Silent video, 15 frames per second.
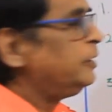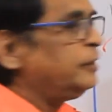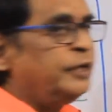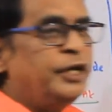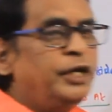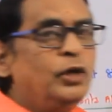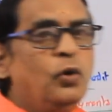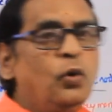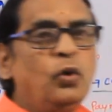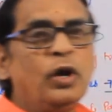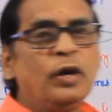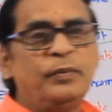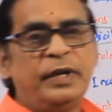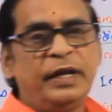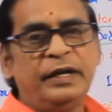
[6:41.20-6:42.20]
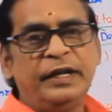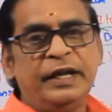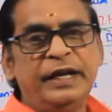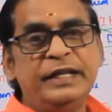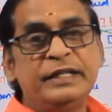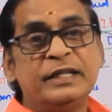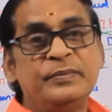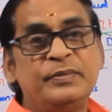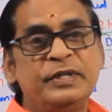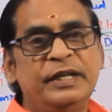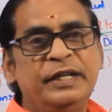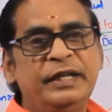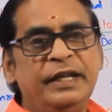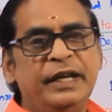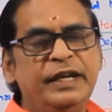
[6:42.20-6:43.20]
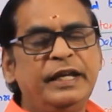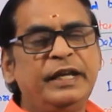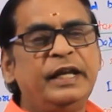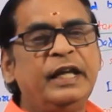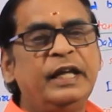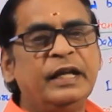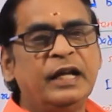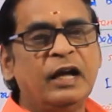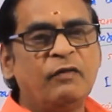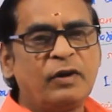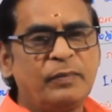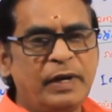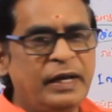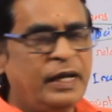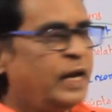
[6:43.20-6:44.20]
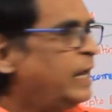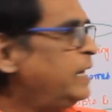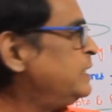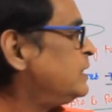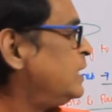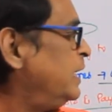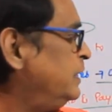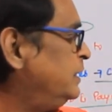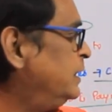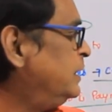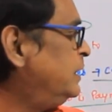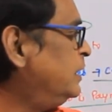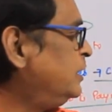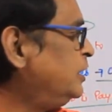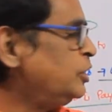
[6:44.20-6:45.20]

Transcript: Any loan obtained, any subsidy, any government grants, like that,